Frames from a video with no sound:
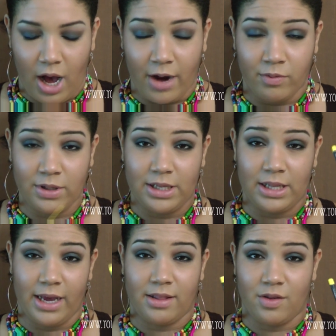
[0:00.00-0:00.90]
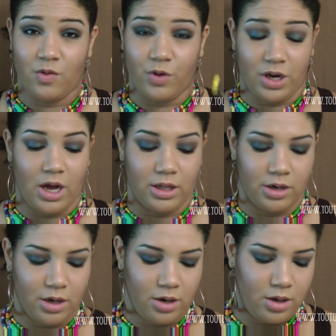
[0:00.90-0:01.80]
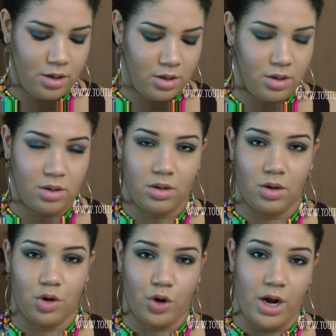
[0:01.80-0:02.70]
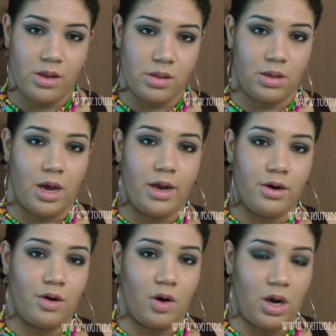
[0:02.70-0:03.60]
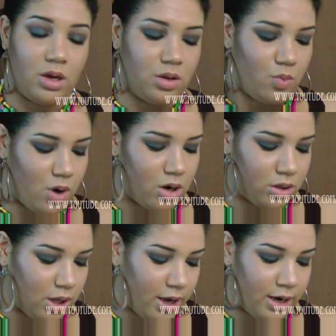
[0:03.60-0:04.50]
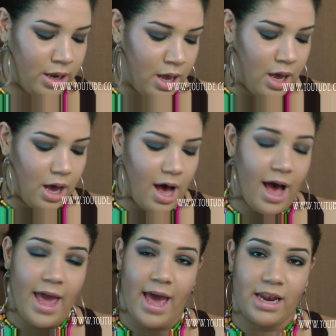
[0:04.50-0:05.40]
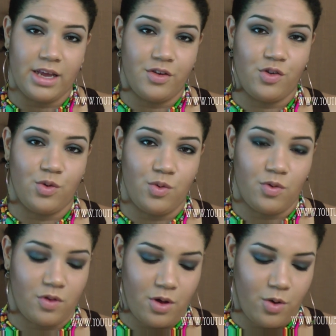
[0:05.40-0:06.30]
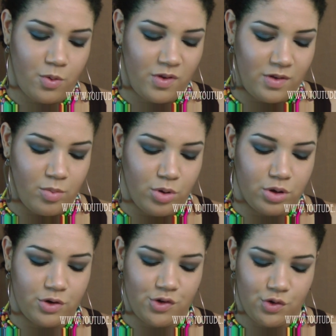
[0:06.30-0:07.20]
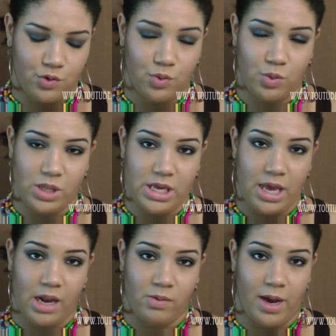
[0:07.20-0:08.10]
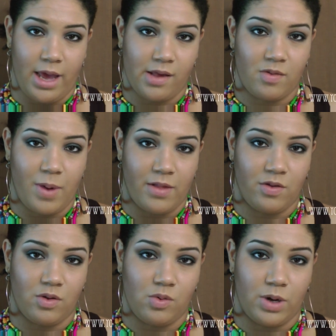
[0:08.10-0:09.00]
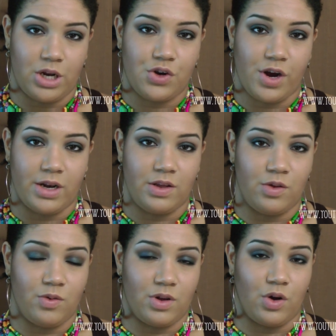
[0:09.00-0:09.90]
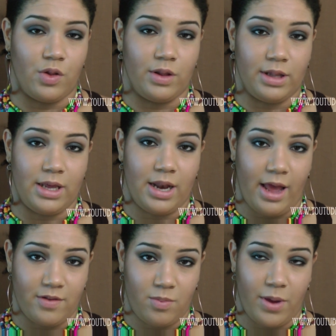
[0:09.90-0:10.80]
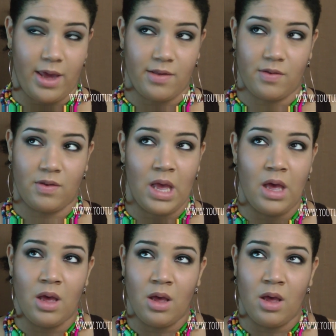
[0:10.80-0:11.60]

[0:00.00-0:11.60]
I really like this for color. Great as a liner, great on the waterline. I had issues though, similar to the NYX pencil when I tried to use it on the lid as a base.